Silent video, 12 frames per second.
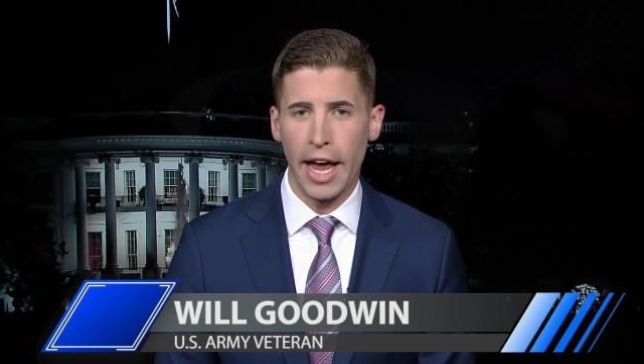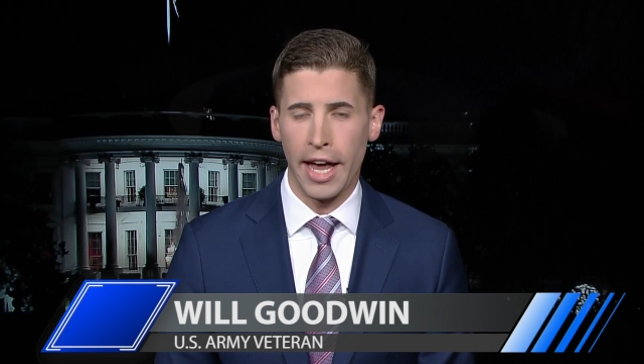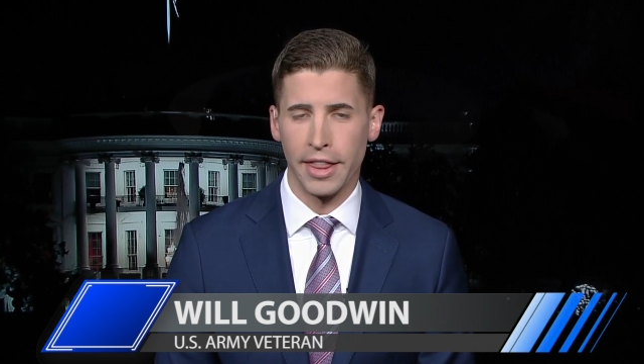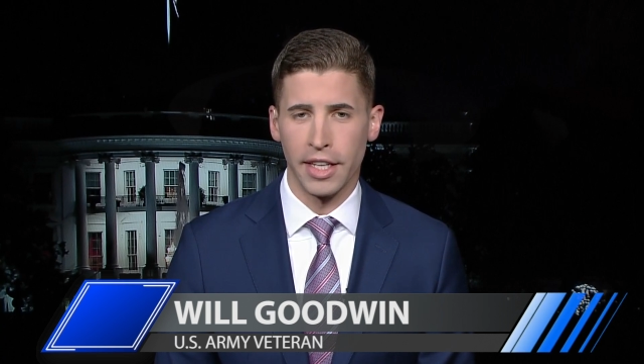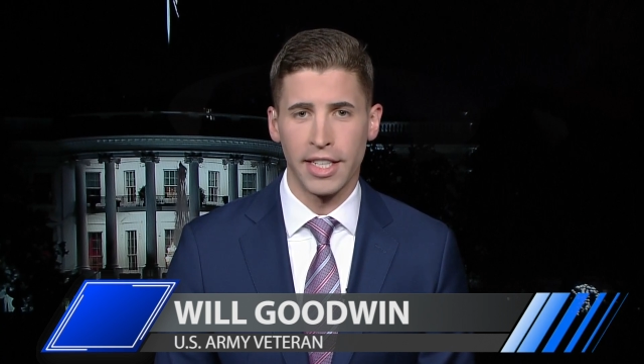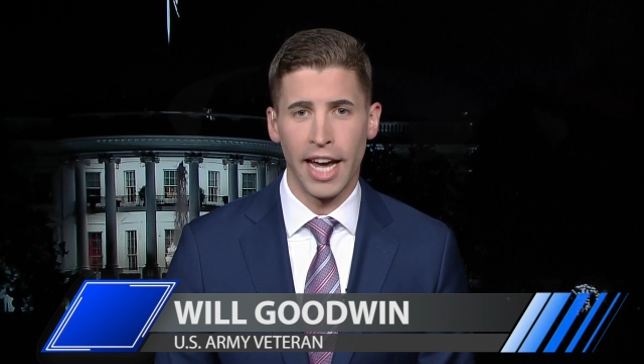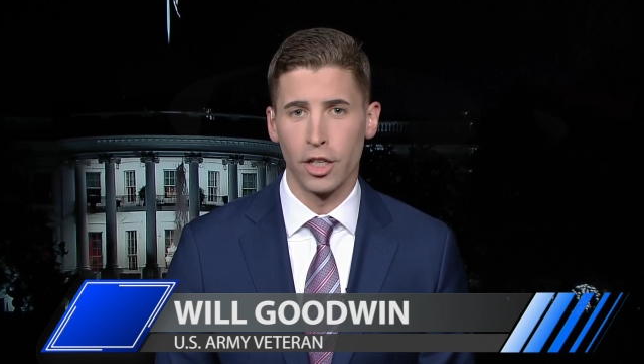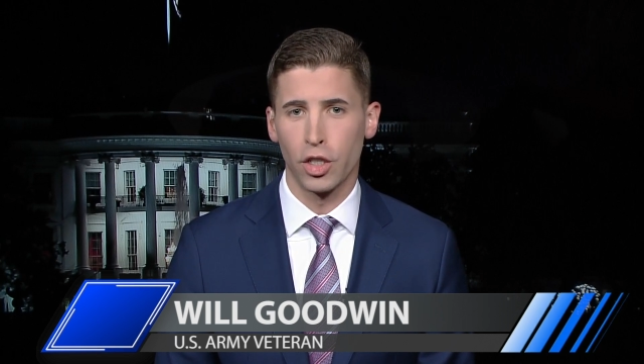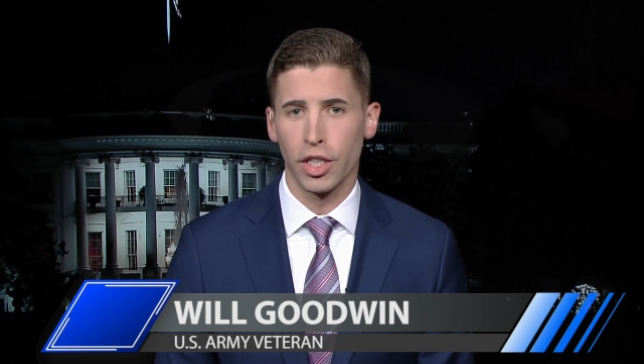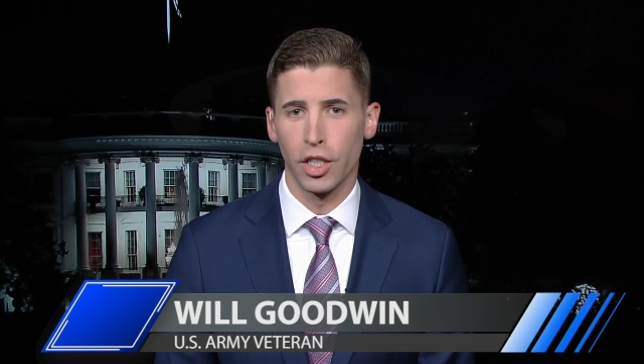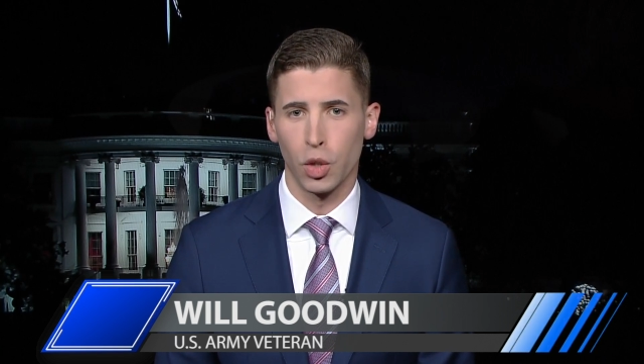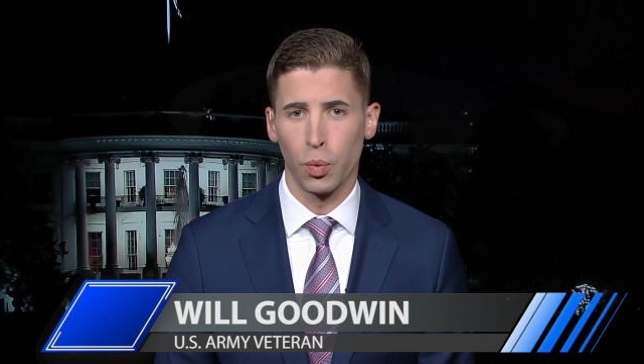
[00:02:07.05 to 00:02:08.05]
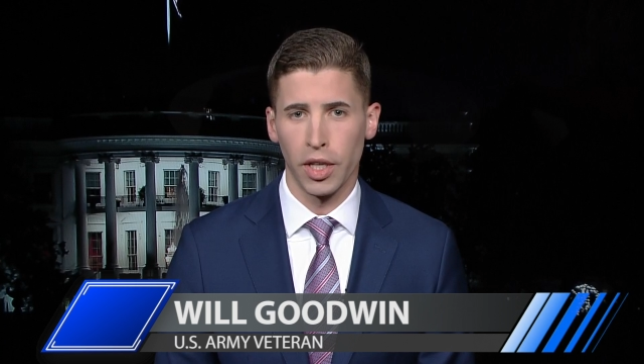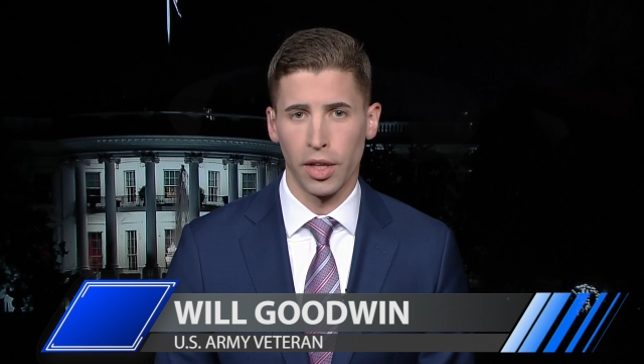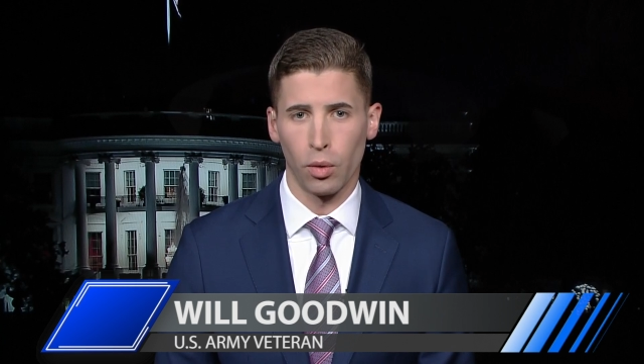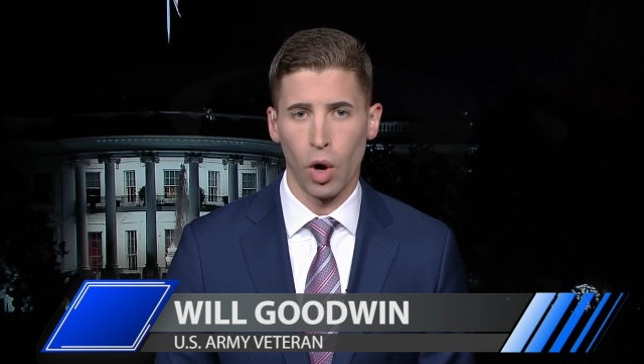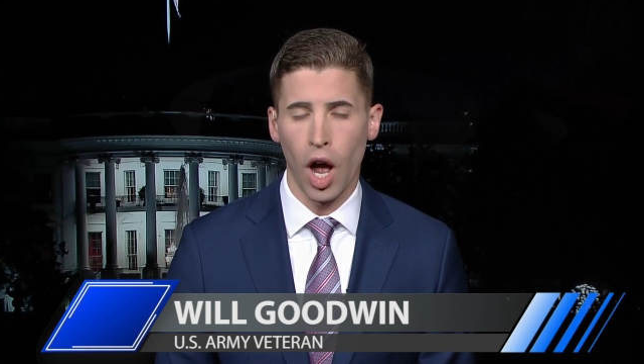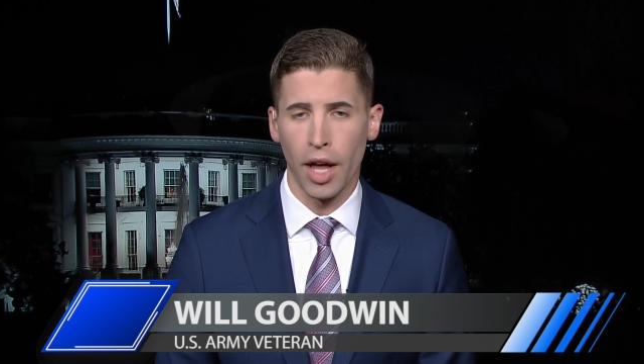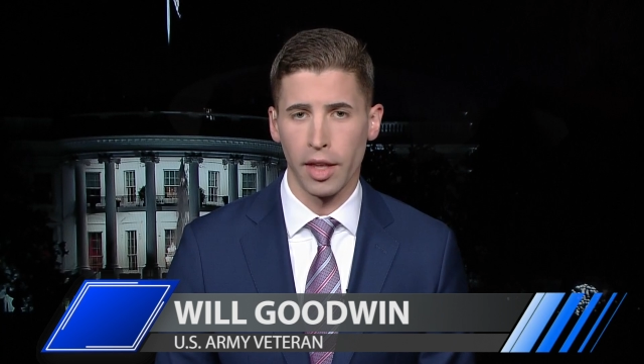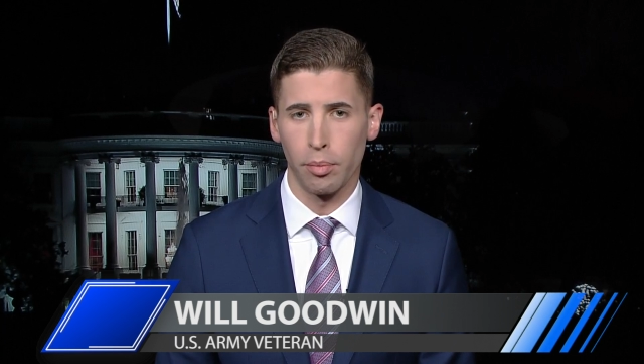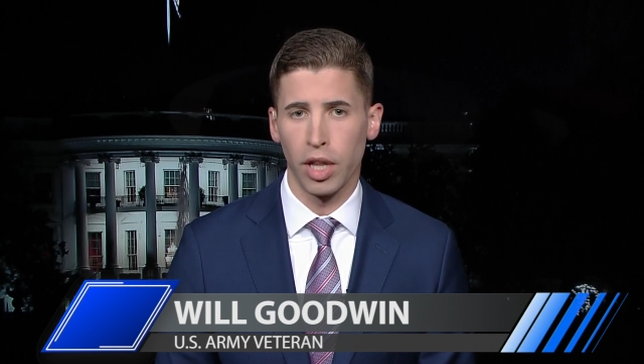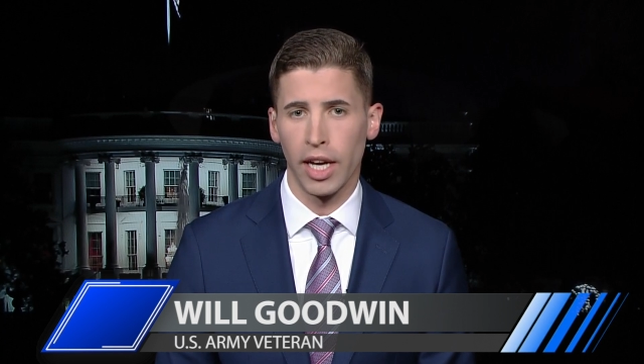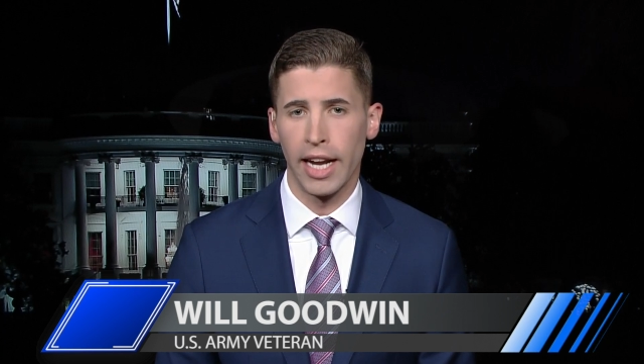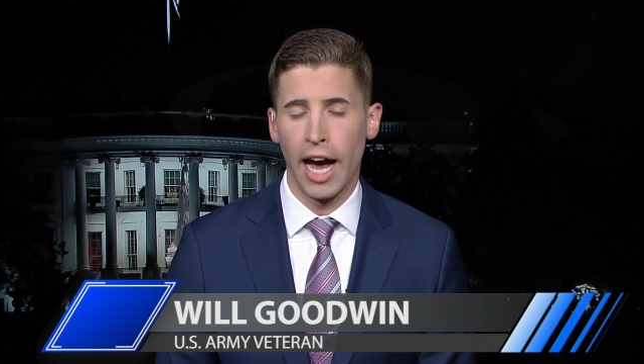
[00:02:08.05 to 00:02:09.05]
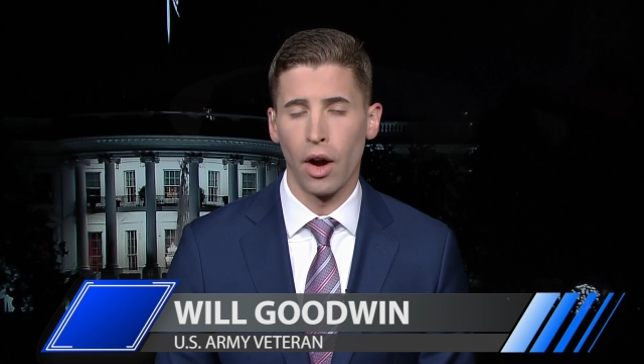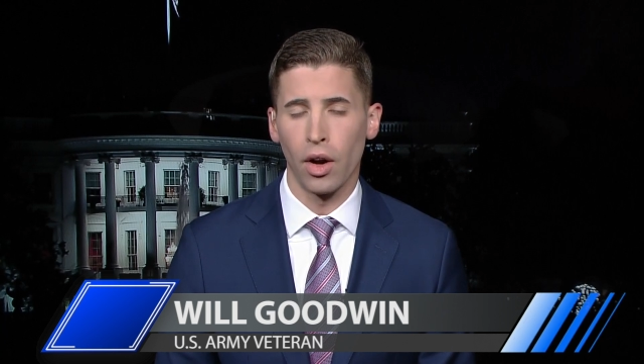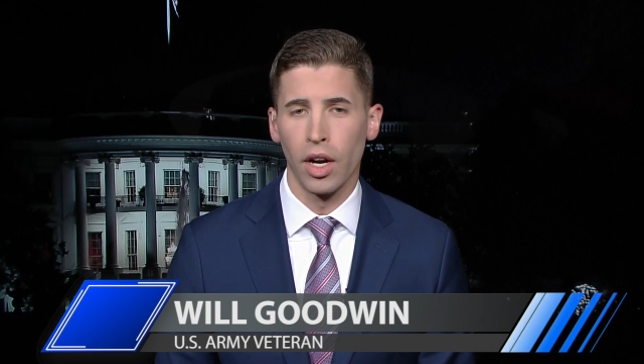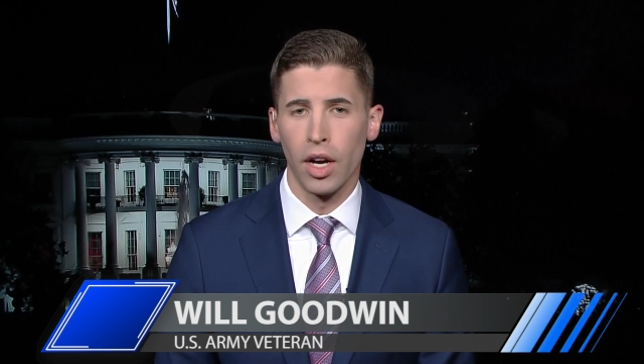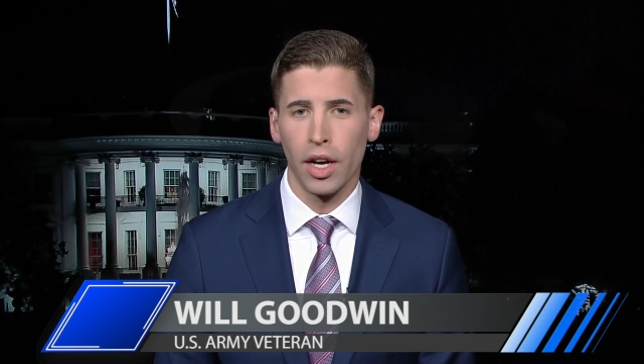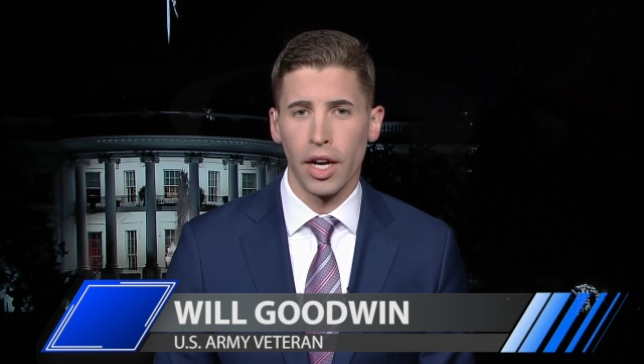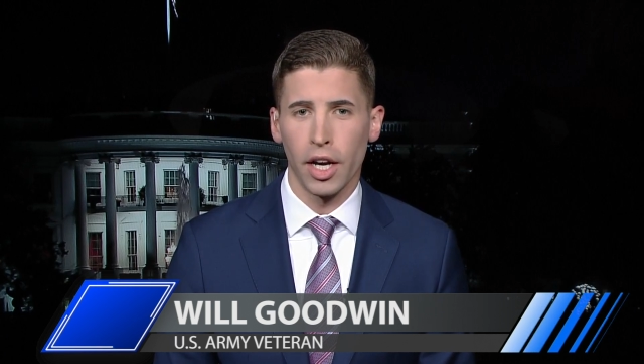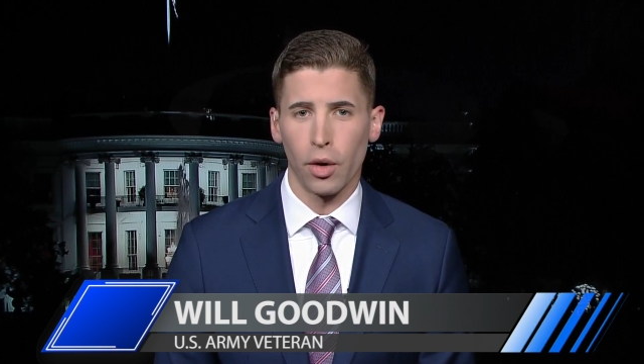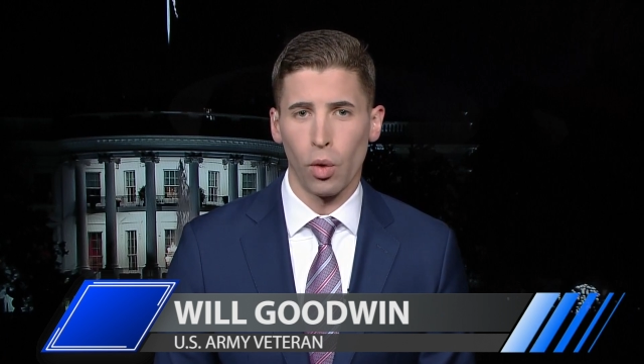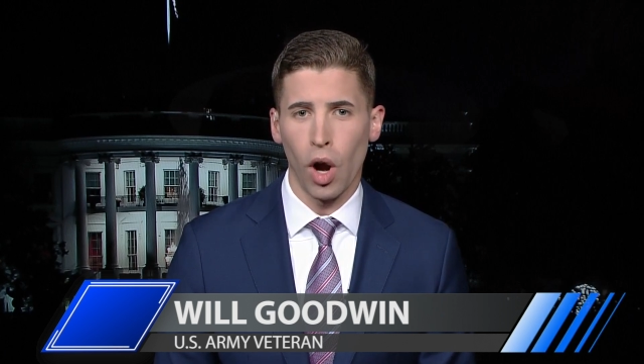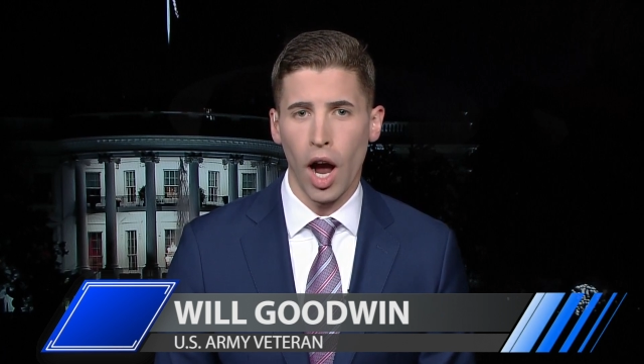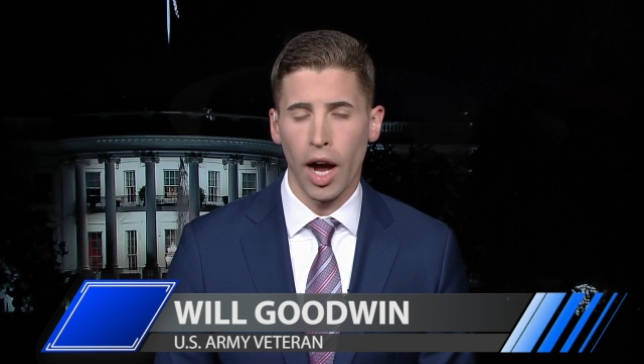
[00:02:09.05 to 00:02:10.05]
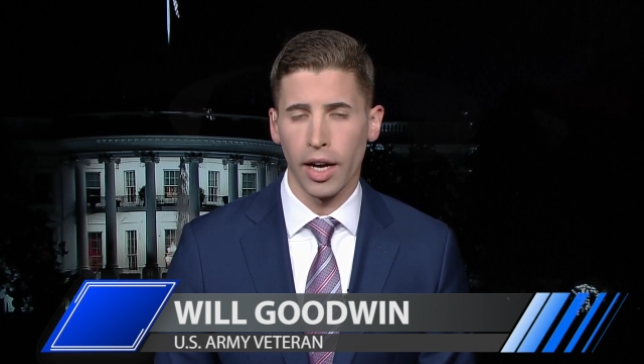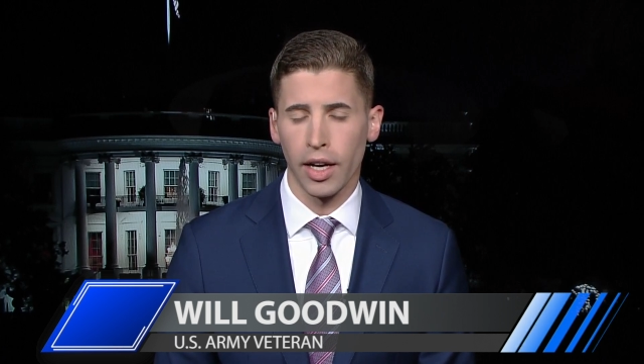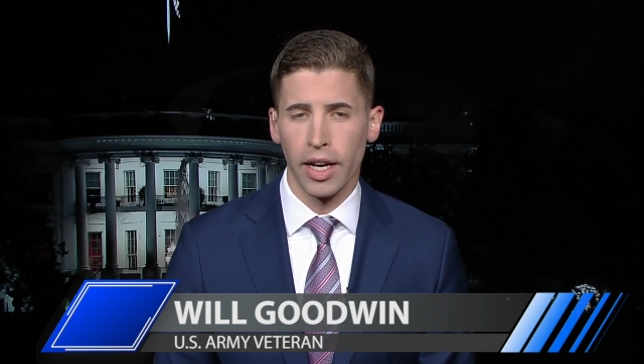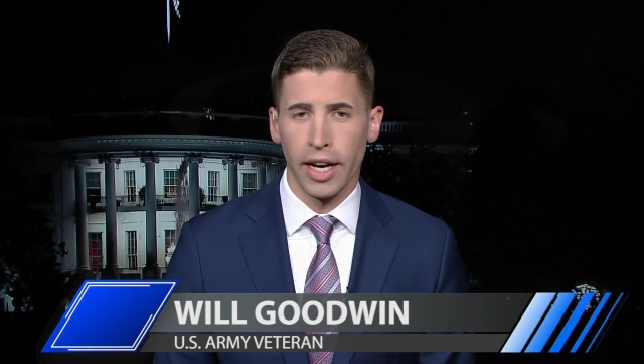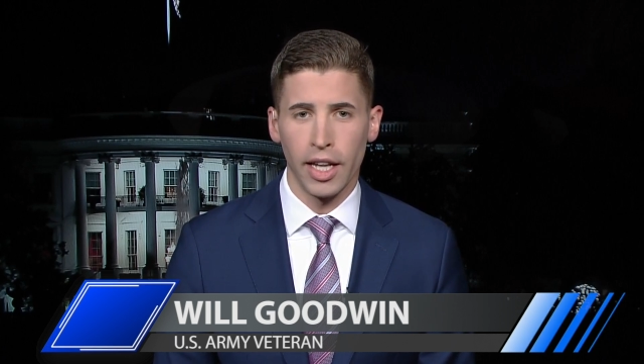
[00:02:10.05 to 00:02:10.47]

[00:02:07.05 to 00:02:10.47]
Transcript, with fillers: and the tensions with Iran that played out in Iraq,